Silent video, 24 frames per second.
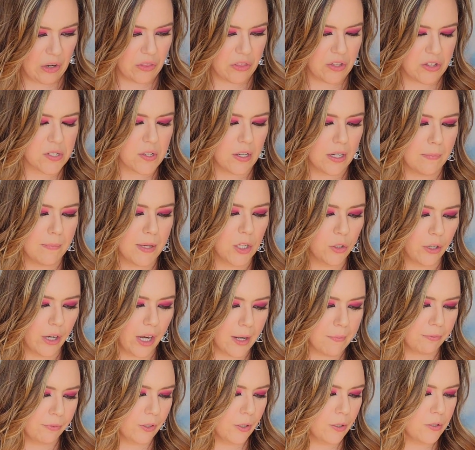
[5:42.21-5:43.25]
There's going to be
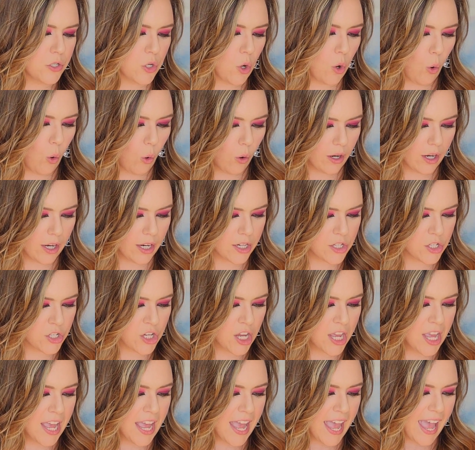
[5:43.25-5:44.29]
grapefruit, orange,
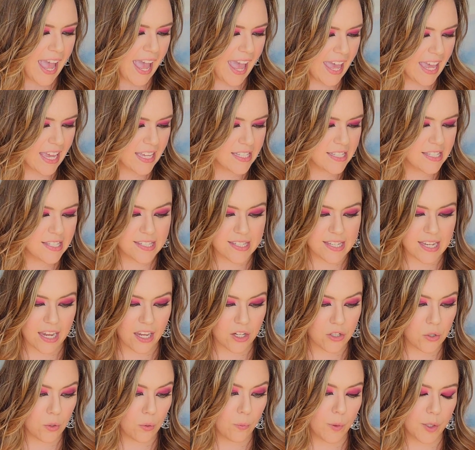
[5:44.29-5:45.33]
and
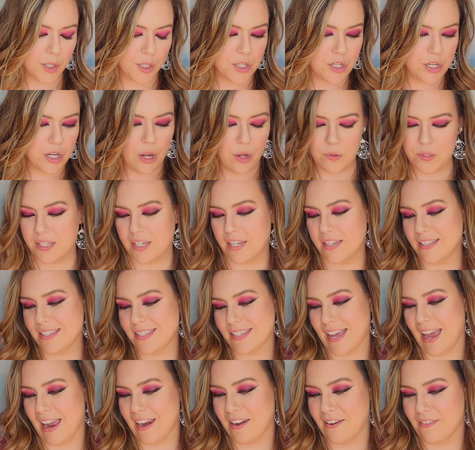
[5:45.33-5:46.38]
sandalwood notes
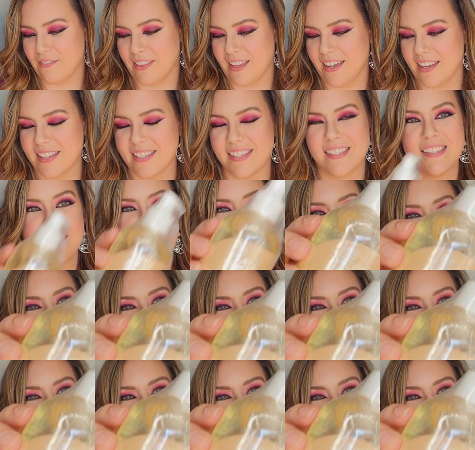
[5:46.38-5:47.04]
inside of this.